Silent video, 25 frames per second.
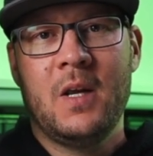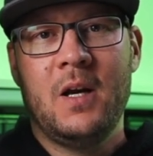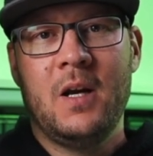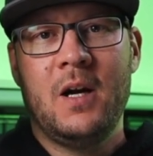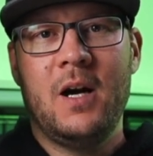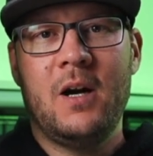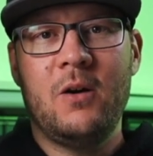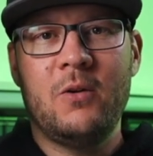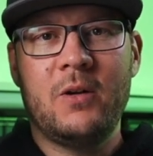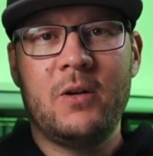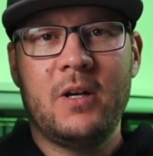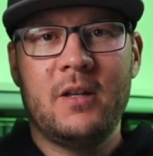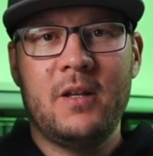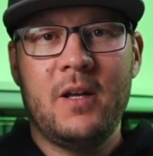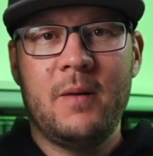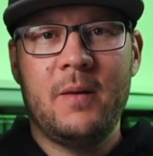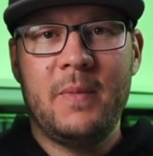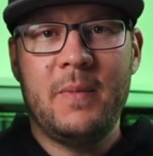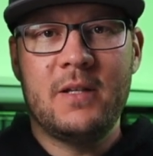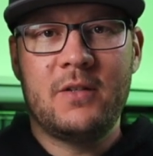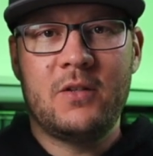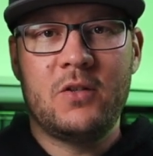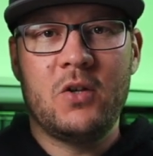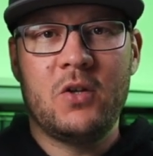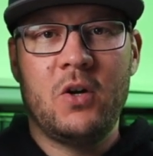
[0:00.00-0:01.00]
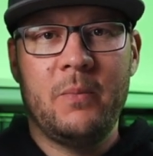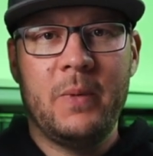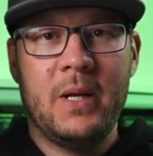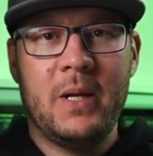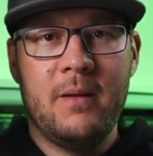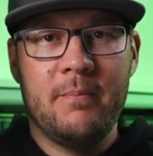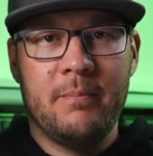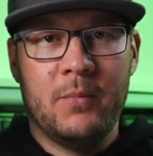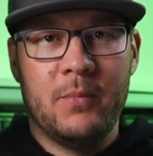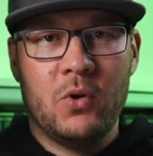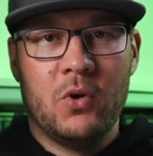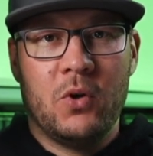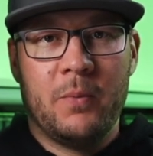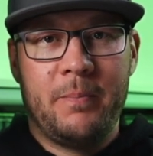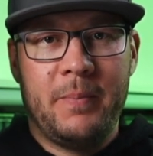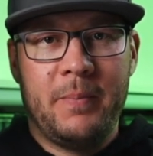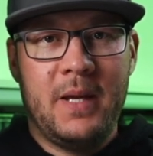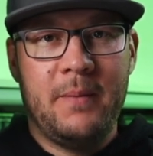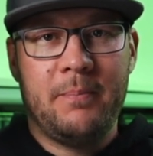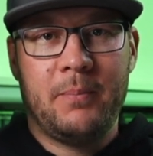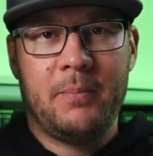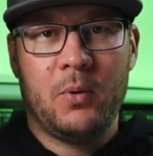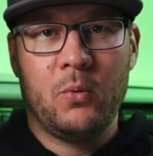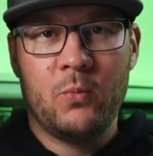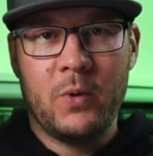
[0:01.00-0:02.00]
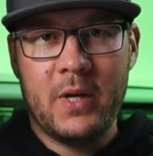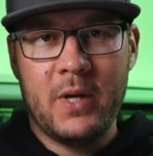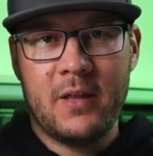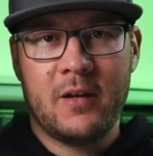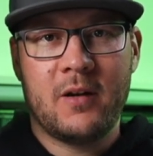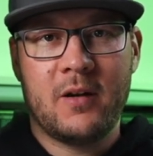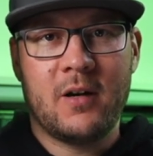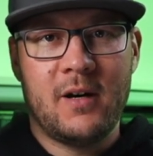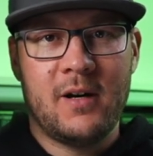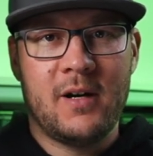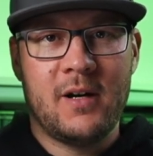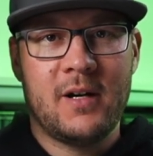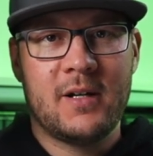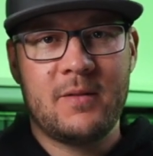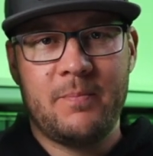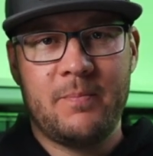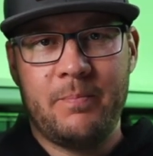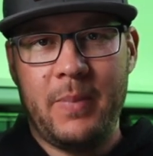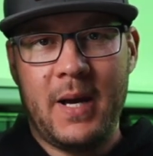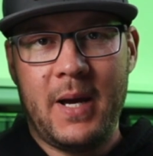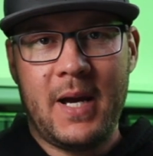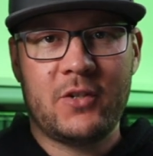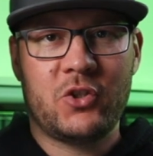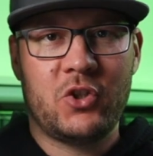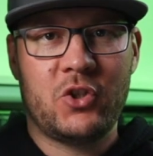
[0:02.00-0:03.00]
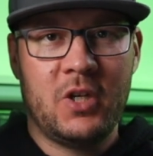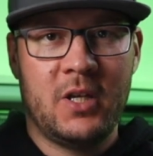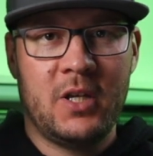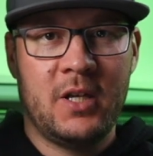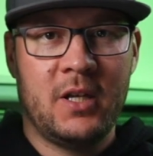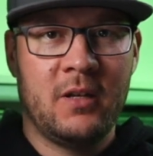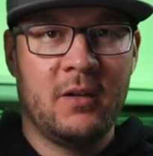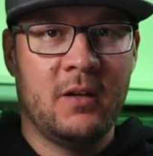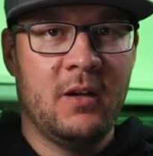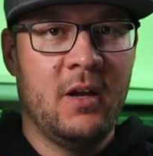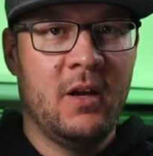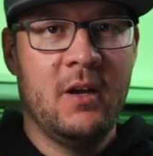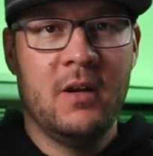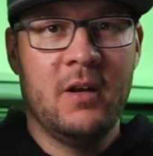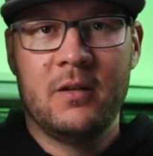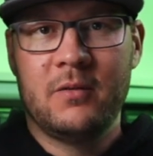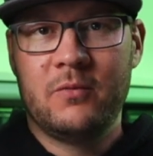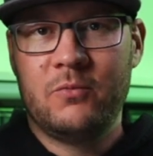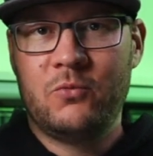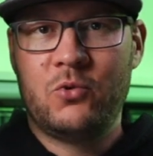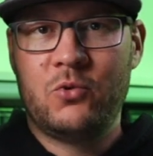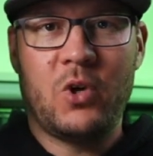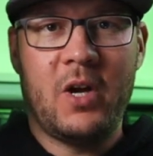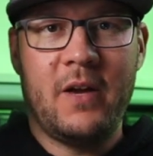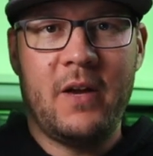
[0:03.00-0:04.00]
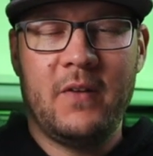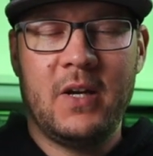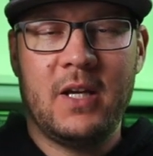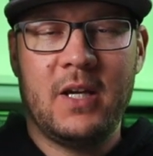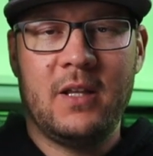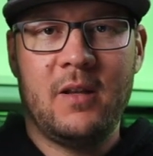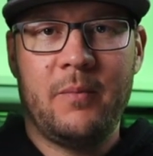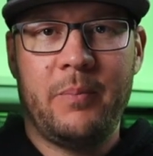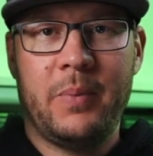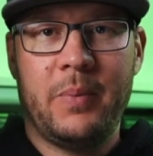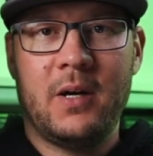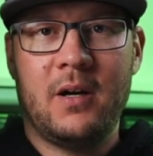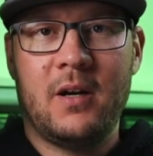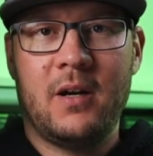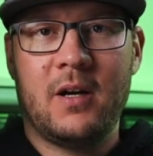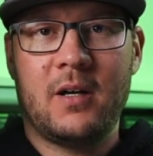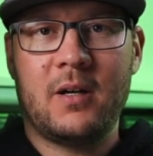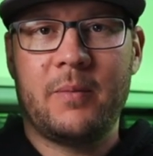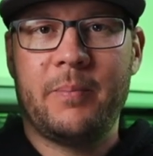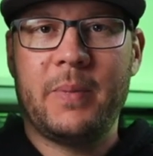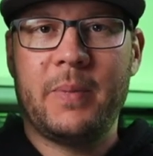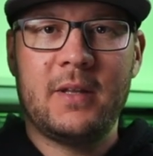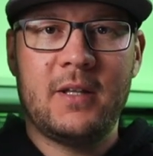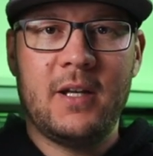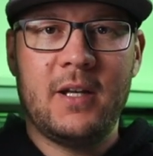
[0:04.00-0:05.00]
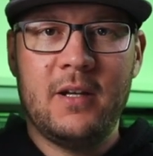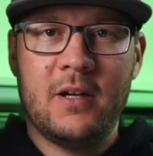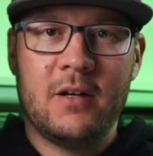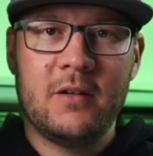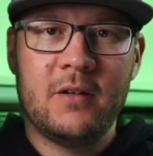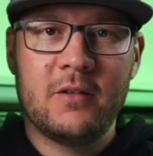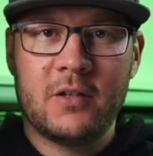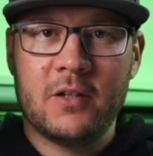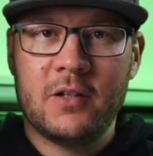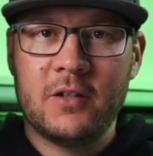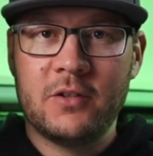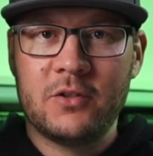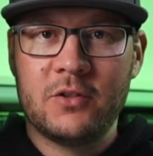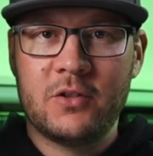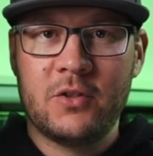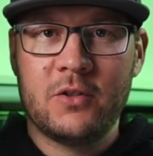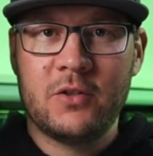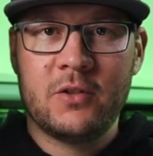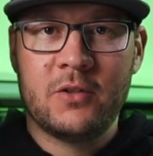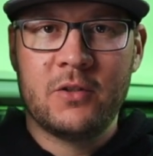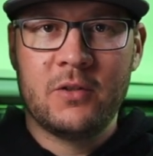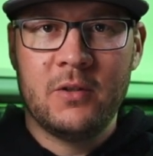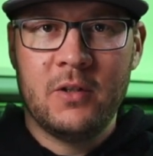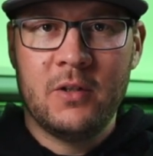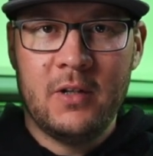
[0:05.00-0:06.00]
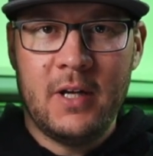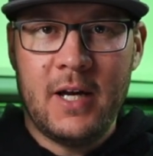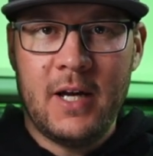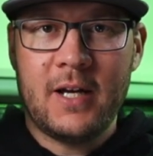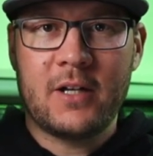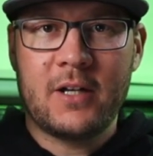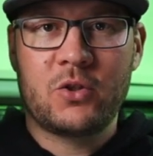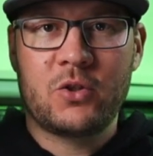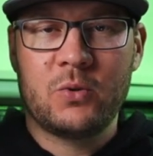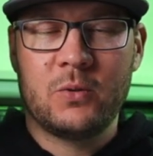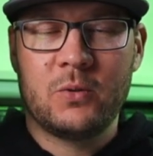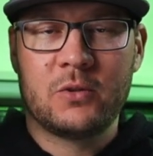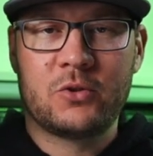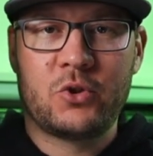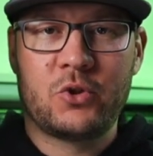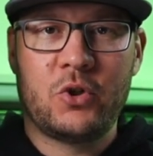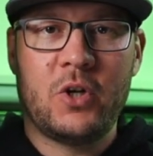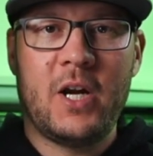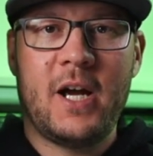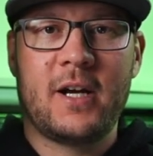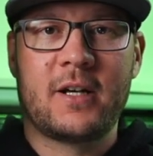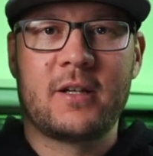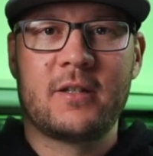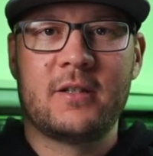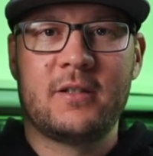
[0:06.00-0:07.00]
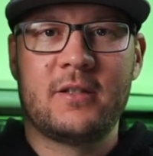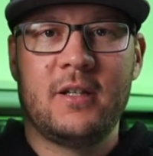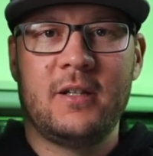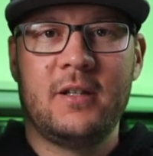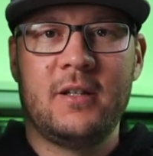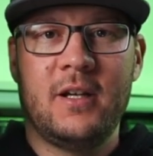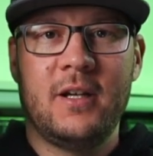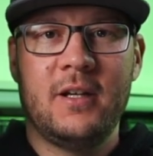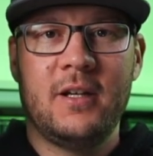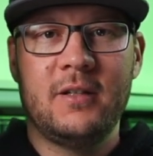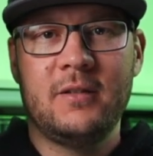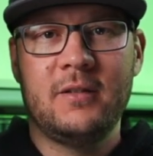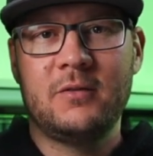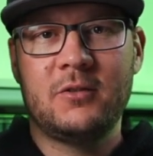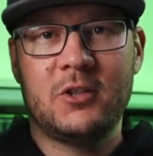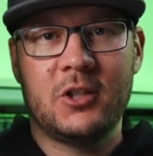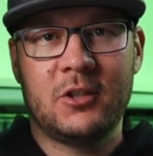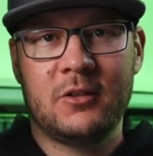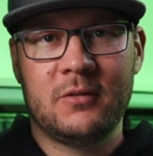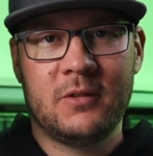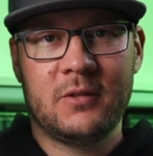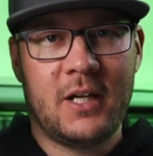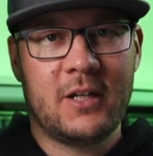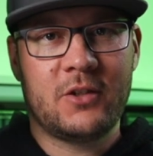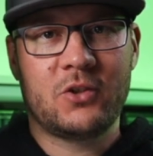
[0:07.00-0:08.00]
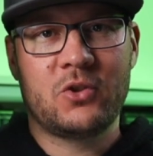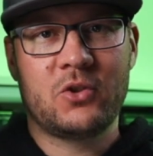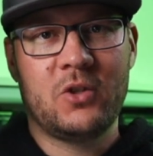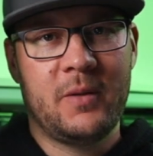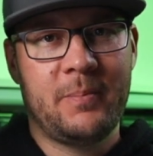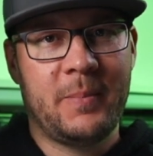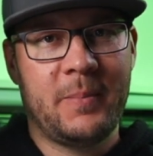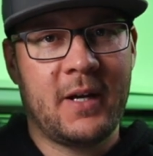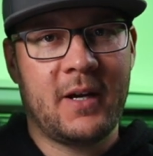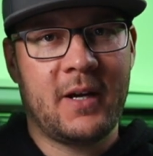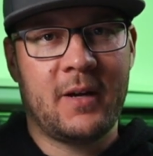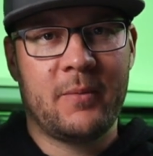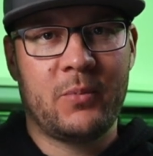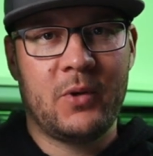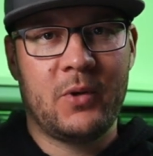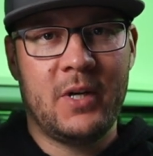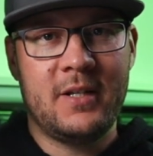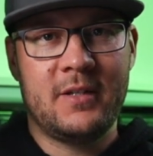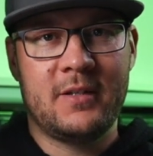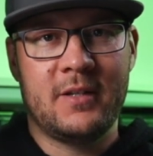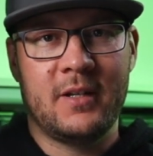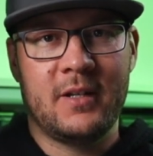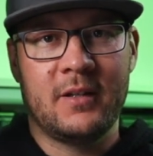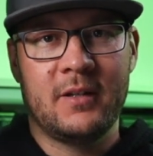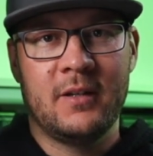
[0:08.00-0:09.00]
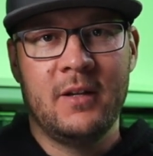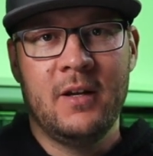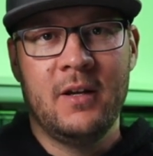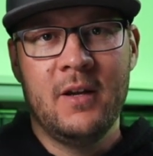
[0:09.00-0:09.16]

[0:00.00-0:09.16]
How can there be so many more people with cars bashing, driving in the park, but they don't go to actual tracks and they don't actually pick up racing?